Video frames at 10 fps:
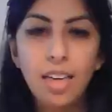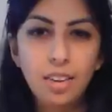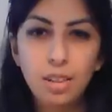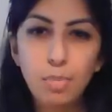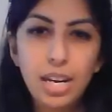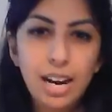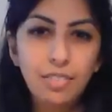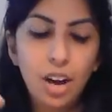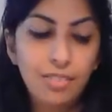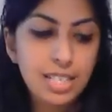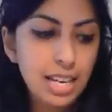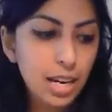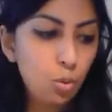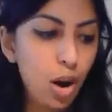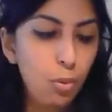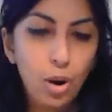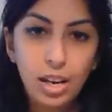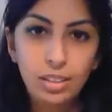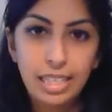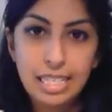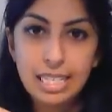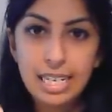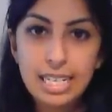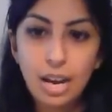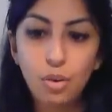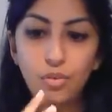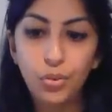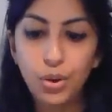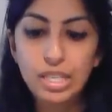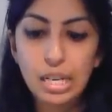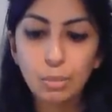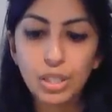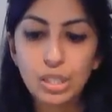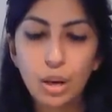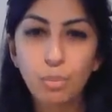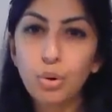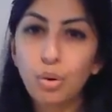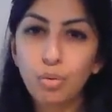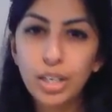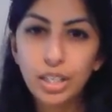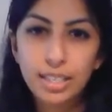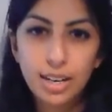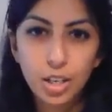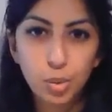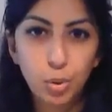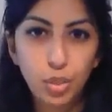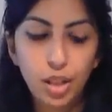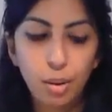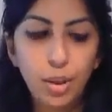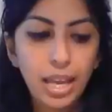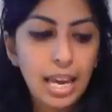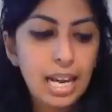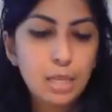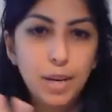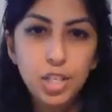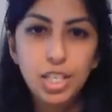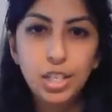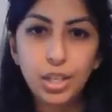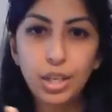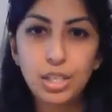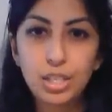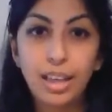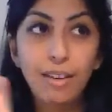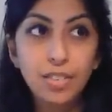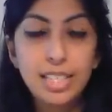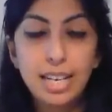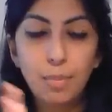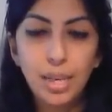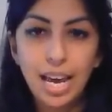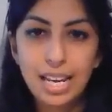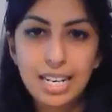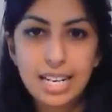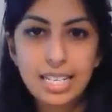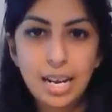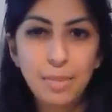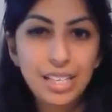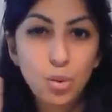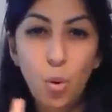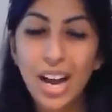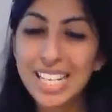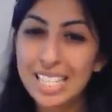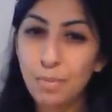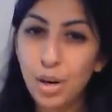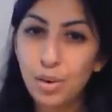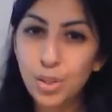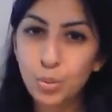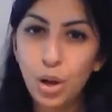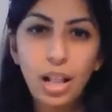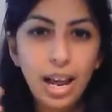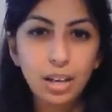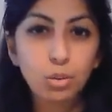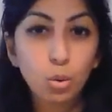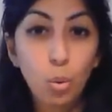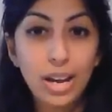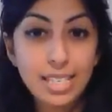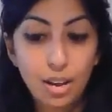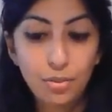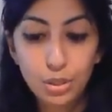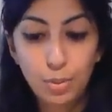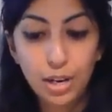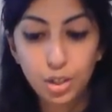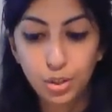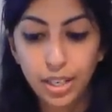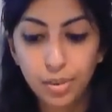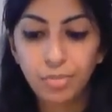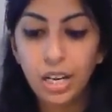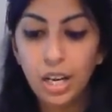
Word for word: I think the BNF covers it quite well and in detail for those segments, so I'm not really going to touch upon them, especially because that for STEMI and NSTEMI is quite similar as well and quite self-explanatory.